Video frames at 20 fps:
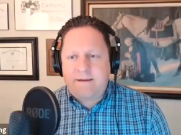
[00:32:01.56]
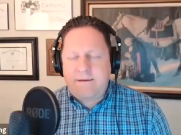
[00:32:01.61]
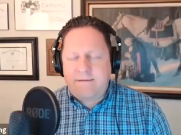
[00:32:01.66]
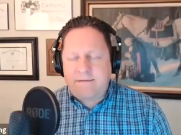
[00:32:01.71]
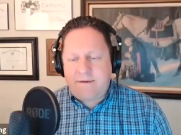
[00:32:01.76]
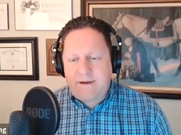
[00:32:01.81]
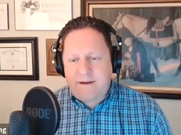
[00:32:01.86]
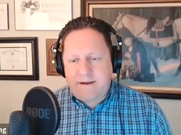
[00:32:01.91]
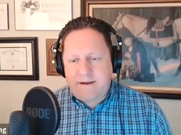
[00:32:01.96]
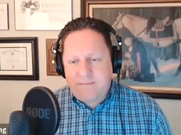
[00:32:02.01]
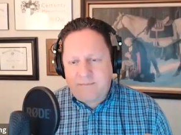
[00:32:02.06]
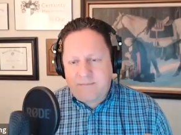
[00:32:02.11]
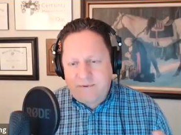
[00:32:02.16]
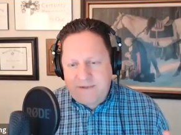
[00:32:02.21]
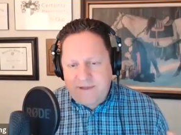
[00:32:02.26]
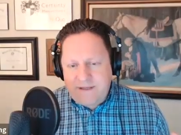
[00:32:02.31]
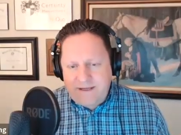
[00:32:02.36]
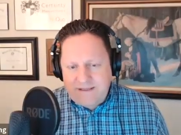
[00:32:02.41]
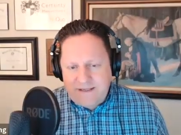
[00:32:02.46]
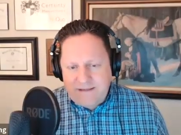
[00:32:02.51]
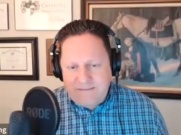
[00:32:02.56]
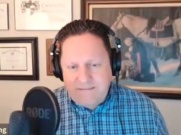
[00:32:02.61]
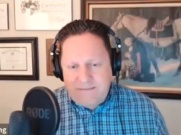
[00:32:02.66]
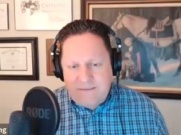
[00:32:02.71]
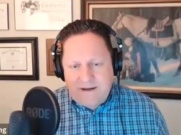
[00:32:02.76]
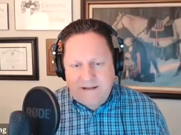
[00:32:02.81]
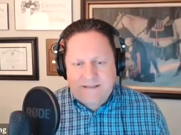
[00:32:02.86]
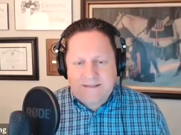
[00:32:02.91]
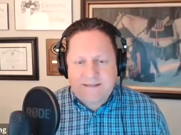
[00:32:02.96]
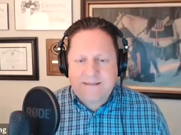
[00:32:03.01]
you've got to put things in
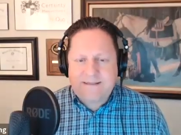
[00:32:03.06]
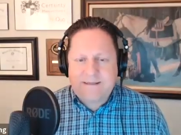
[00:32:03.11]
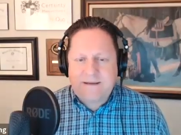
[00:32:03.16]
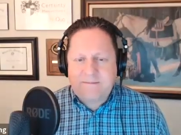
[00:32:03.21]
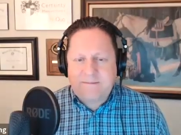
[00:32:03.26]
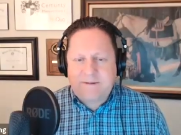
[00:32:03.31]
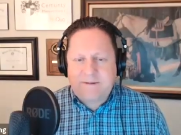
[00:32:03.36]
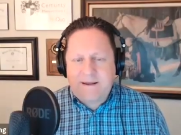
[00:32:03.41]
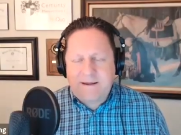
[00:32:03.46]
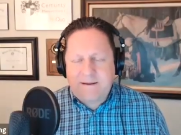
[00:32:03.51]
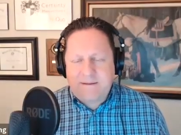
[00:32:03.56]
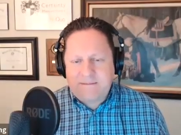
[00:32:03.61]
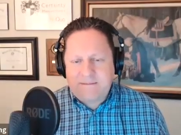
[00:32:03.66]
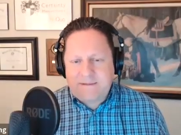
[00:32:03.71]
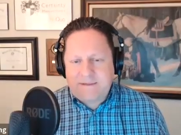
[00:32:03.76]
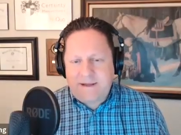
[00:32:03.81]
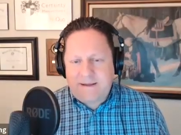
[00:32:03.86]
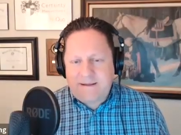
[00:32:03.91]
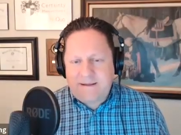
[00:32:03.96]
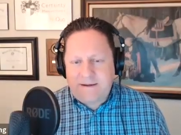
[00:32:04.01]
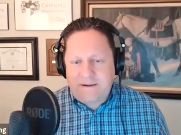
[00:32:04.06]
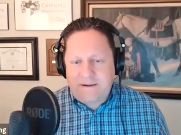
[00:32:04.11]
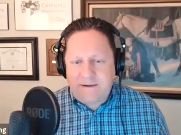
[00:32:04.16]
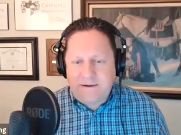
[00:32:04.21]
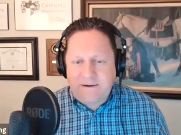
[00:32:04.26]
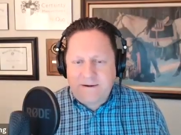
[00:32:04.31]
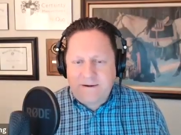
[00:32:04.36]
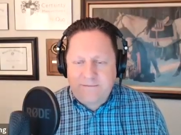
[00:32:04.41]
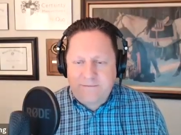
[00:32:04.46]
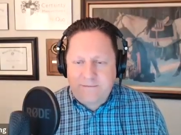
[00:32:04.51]
boxes sometimes. Not that
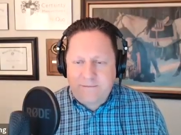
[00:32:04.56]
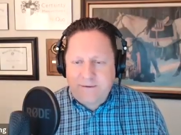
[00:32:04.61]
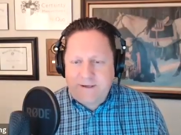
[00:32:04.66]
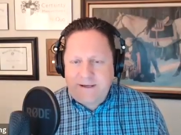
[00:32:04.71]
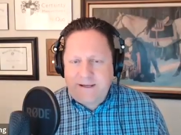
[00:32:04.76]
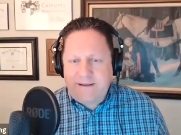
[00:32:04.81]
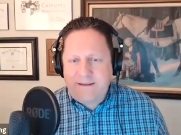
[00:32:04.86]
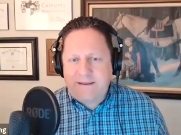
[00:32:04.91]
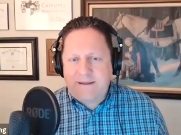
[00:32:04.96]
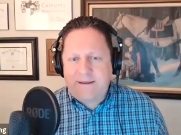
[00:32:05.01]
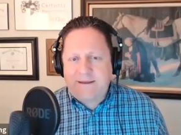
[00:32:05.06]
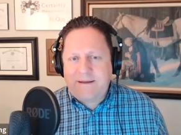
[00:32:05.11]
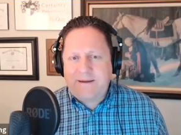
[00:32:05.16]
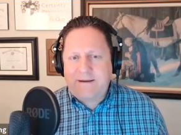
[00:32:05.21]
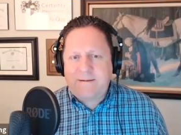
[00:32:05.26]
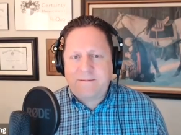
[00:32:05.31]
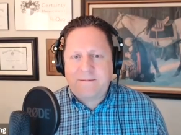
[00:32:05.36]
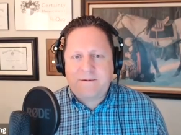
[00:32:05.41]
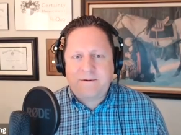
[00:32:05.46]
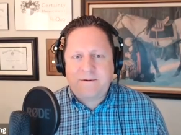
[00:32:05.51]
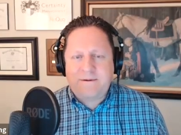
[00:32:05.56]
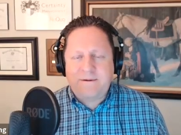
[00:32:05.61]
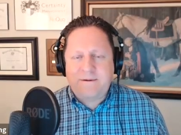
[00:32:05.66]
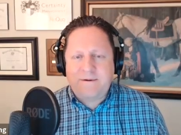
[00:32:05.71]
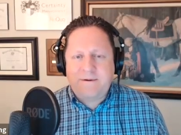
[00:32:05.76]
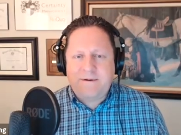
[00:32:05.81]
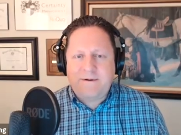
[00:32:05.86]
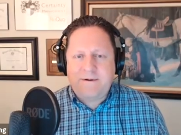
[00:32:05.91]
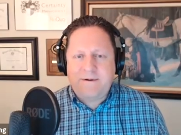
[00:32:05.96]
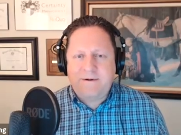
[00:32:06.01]
you're avoiding them
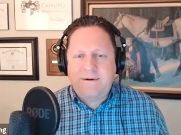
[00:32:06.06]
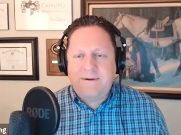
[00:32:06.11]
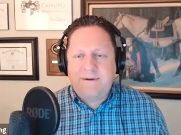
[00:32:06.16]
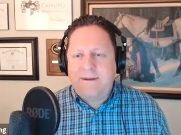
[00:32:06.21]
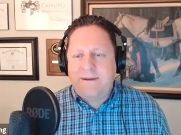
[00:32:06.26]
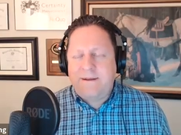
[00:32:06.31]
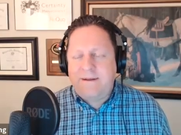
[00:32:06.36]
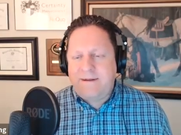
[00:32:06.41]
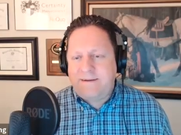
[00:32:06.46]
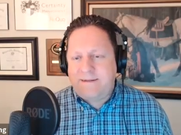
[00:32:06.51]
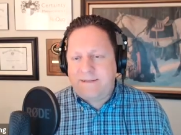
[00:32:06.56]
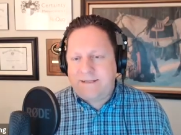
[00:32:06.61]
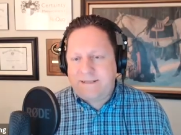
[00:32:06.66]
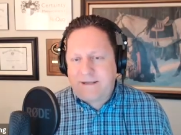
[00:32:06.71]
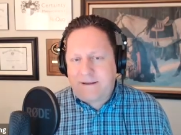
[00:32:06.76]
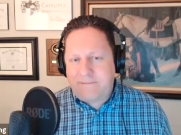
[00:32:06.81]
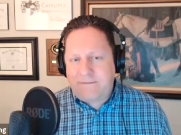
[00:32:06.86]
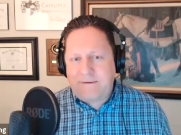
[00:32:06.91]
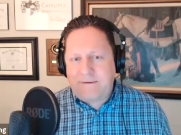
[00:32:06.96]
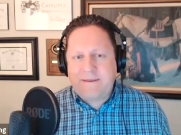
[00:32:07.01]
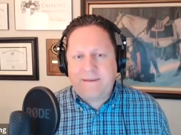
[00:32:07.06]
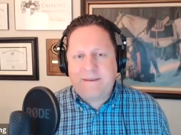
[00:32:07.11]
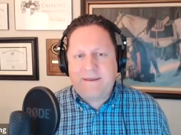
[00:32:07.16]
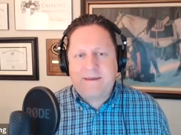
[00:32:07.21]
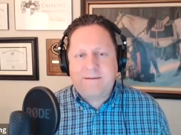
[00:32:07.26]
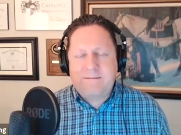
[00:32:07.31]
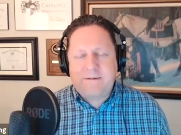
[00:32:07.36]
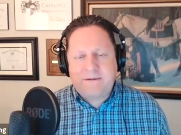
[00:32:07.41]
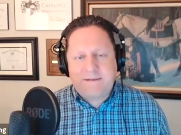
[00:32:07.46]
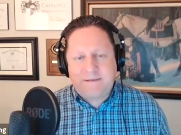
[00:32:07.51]
or stuffing
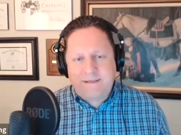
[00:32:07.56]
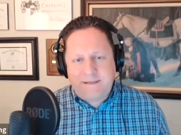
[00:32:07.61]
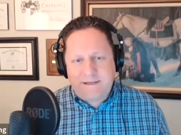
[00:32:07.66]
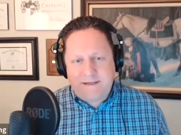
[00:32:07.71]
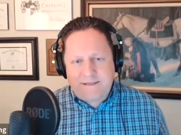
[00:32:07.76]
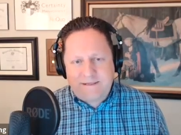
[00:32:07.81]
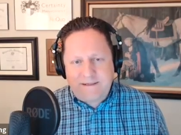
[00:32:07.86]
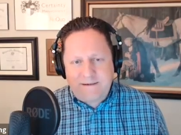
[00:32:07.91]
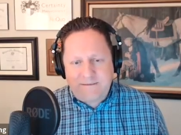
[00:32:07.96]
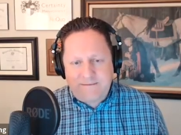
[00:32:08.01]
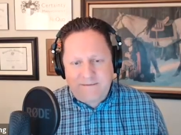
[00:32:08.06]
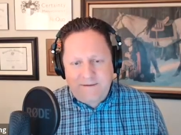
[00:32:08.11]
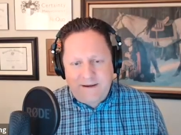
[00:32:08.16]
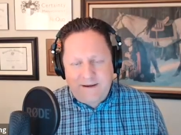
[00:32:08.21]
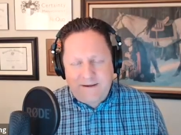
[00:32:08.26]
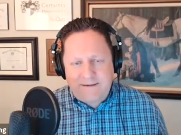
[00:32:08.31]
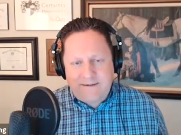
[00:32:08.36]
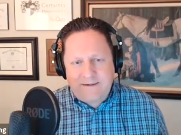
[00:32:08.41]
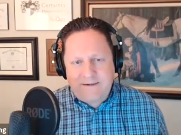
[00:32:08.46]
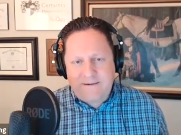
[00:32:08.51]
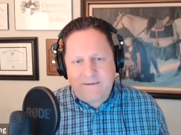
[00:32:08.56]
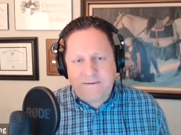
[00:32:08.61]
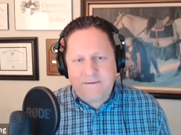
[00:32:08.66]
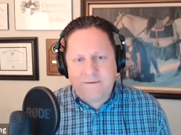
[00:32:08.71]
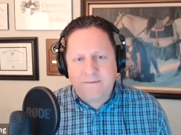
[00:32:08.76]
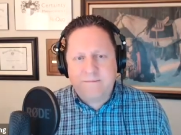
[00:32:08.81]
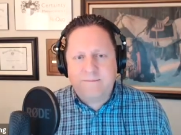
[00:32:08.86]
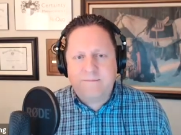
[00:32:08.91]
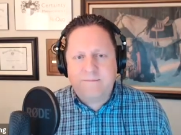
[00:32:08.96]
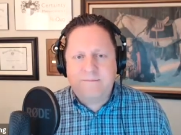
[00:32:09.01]
them. It's just you've got
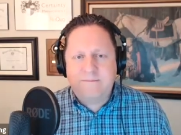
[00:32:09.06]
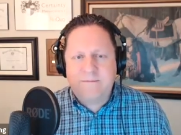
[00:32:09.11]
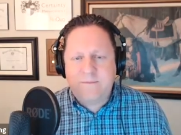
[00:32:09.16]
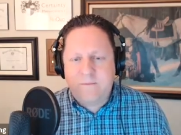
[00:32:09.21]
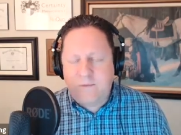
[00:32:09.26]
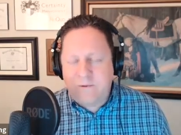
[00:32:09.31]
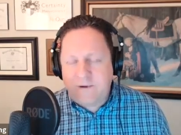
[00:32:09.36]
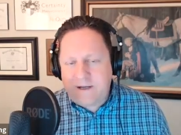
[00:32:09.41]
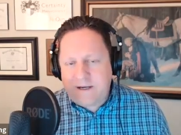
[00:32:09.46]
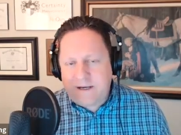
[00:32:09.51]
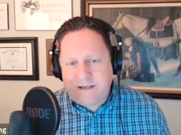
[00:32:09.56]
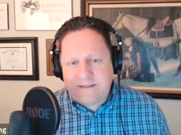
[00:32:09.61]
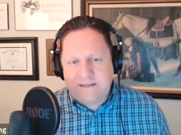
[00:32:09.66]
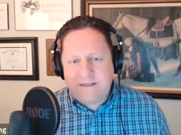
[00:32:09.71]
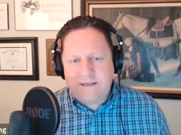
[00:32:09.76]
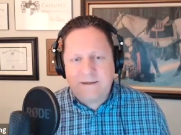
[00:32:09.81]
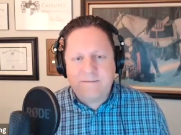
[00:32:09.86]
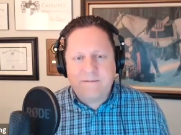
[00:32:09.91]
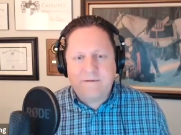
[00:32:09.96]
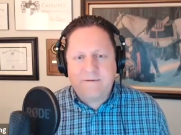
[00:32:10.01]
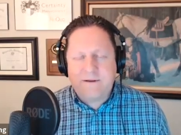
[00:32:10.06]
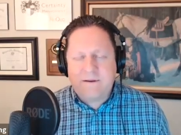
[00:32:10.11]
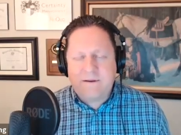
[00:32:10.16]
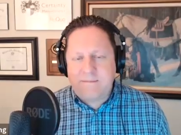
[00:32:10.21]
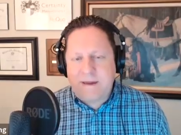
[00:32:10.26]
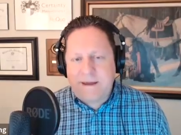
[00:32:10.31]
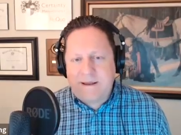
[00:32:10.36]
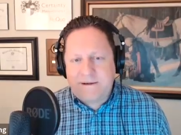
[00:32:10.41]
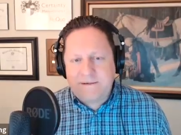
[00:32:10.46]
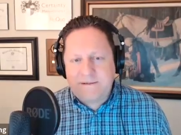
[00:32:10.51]
to organize them. You've got to
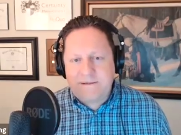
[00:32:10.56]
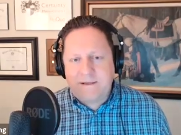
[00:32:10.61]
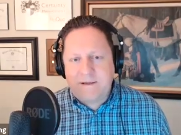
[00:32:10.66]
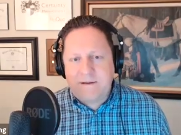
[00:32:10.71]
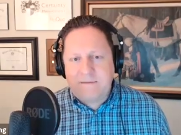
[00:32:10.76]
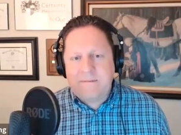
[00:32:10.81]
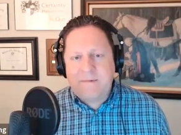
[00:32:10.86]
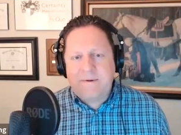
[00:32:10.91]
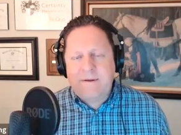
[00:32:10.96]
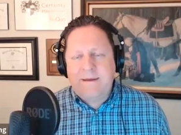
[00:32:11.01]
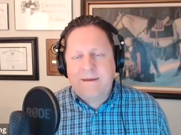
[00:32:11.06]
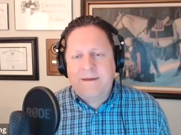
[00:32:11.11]
manage them.